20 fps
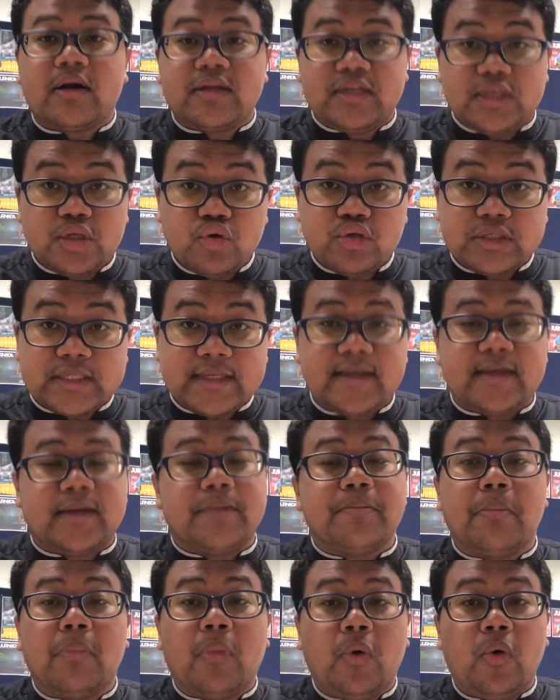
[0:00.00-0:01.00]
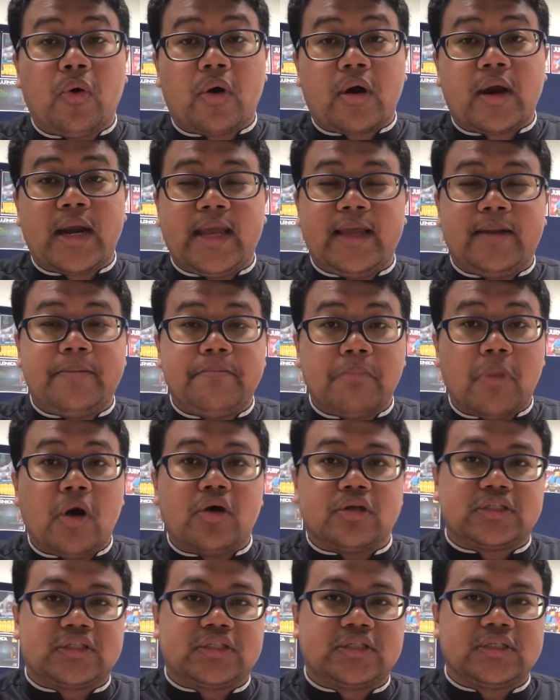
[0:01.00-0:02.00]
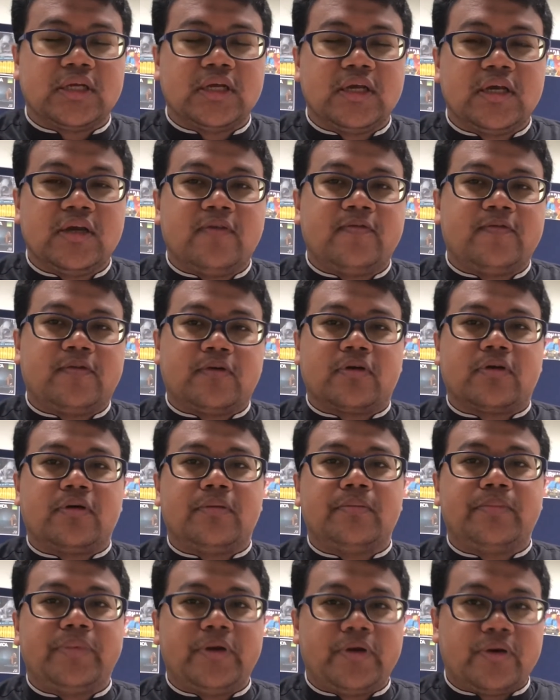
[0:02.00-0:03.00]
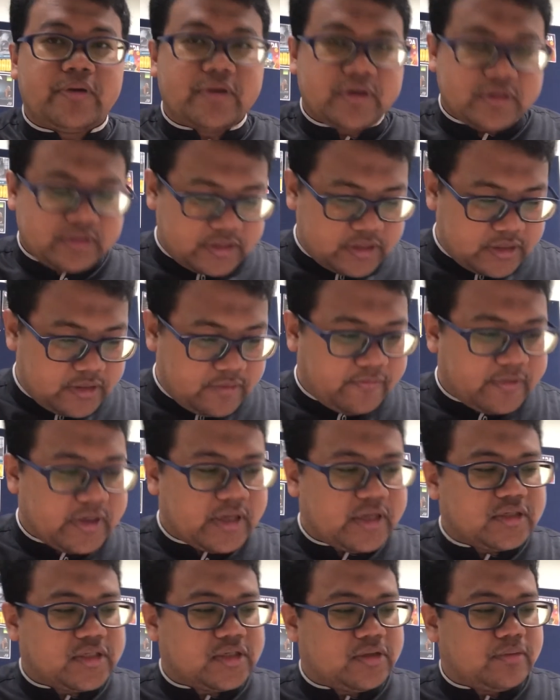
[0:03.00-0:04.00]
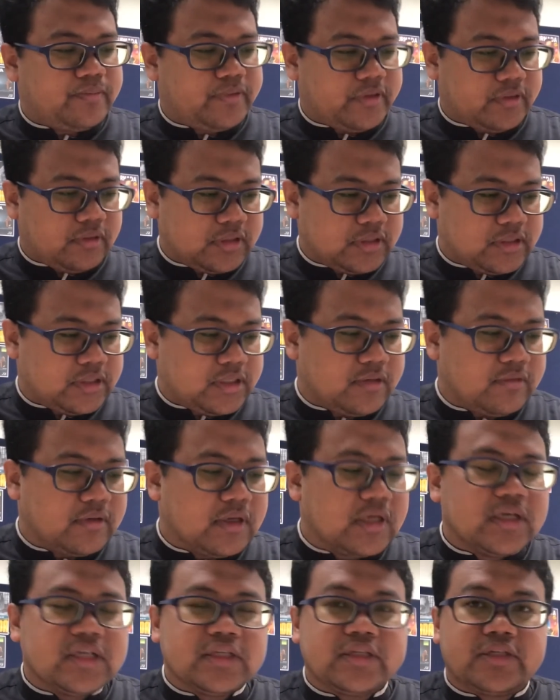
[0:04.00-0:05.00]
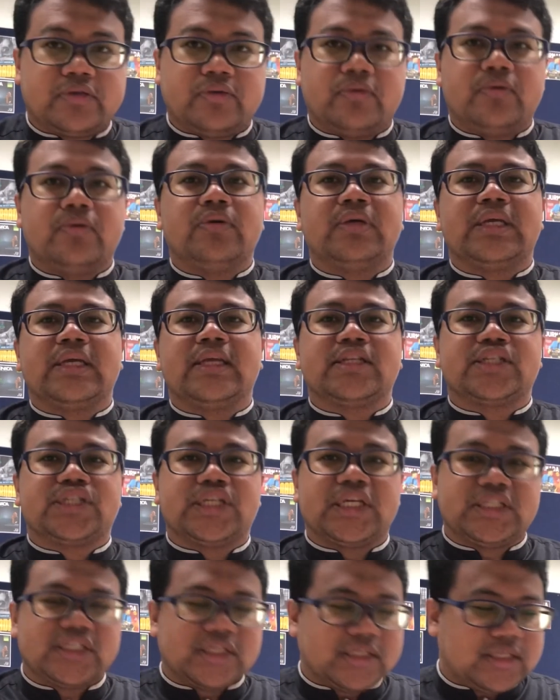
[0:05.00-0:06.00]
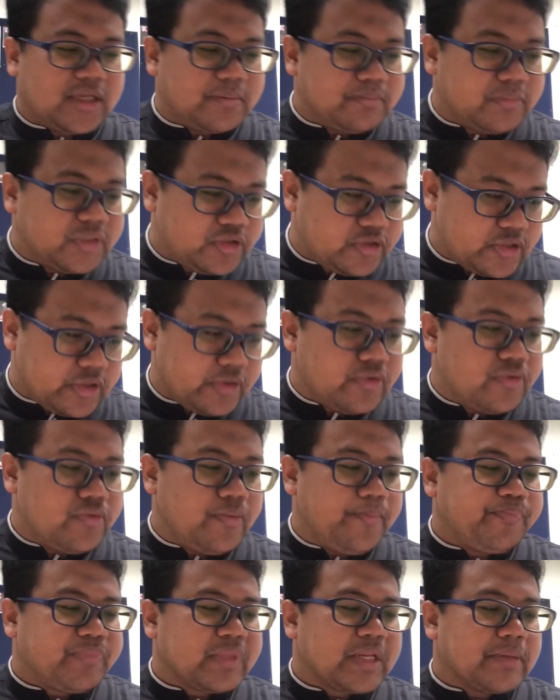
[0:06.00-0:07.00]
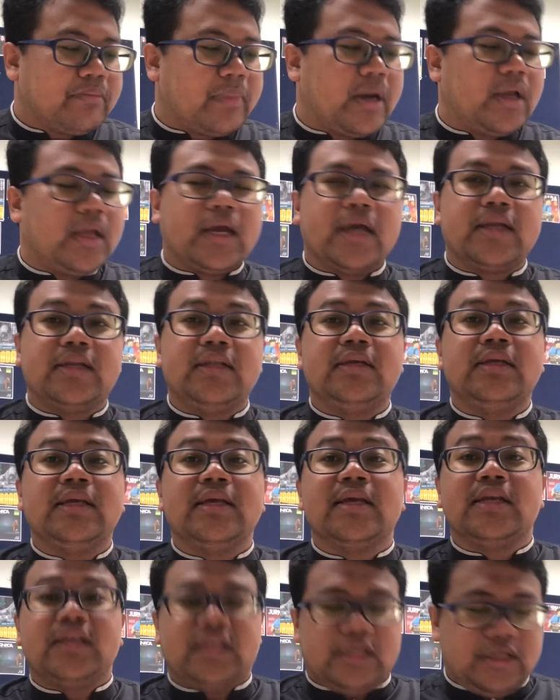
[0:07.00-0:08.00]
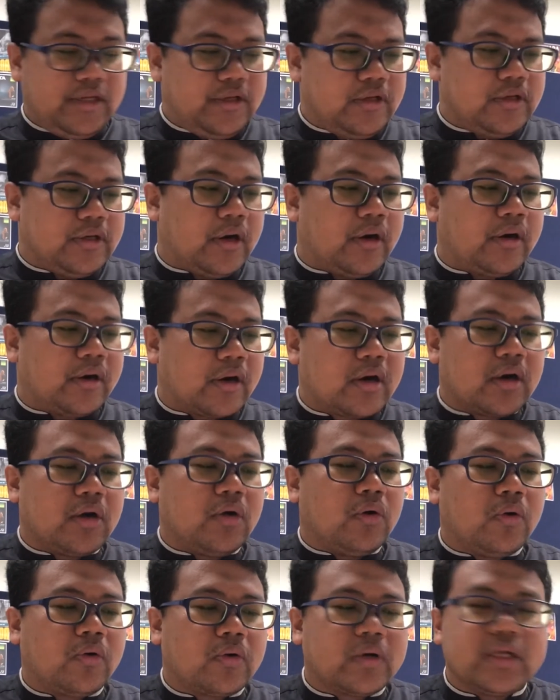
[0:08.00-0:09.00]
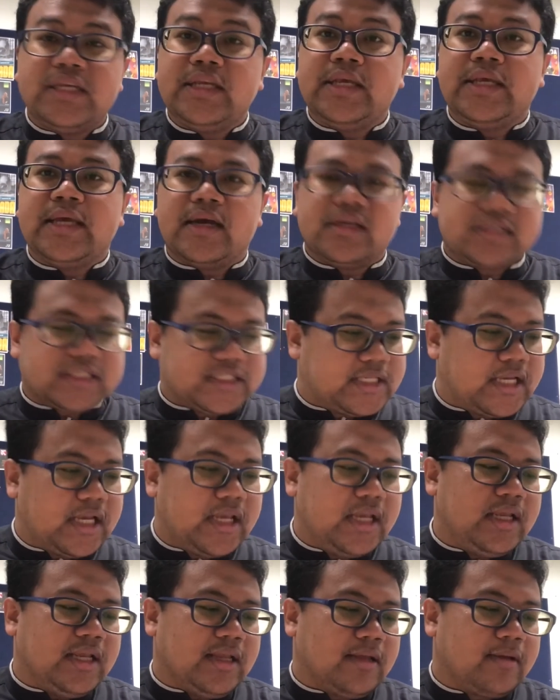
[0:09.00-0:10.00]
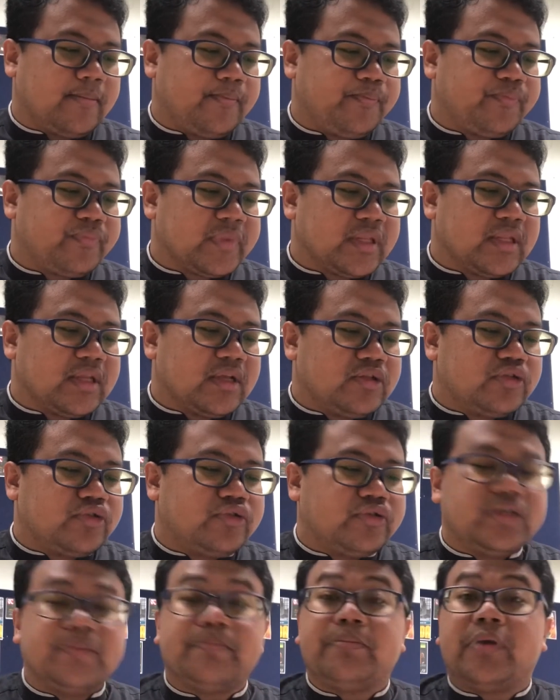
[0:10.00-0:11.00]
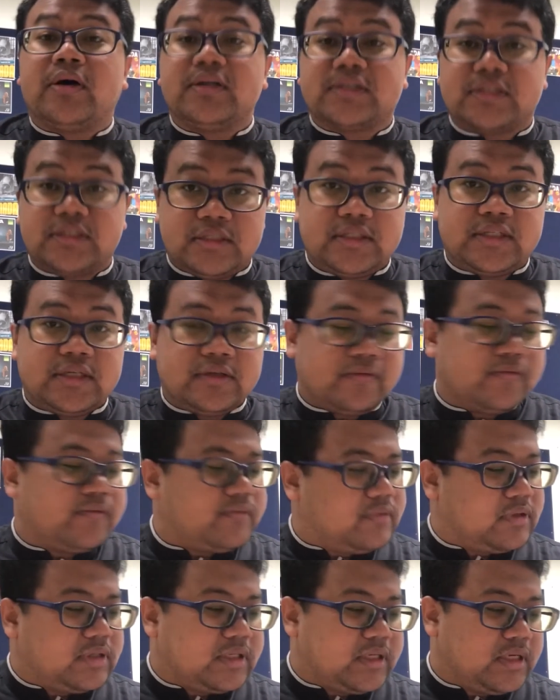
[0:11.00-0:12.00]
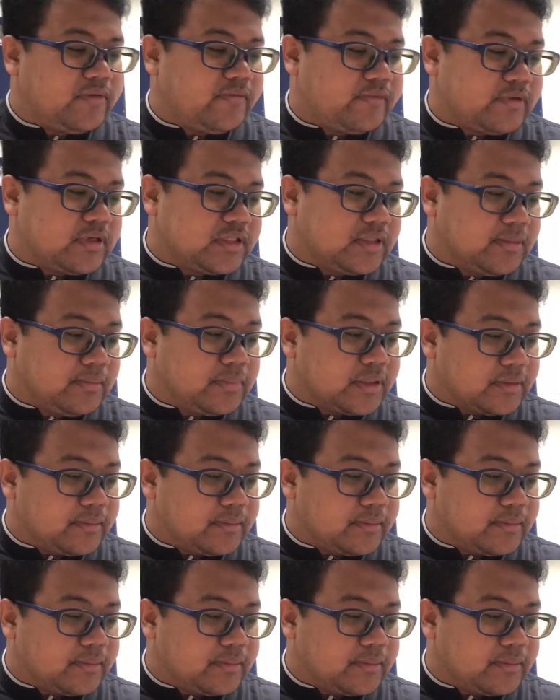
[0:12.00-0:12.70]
using more and most for comparative and superlative. So, in section number 2, by adding er or est to the positive. Okay, for example,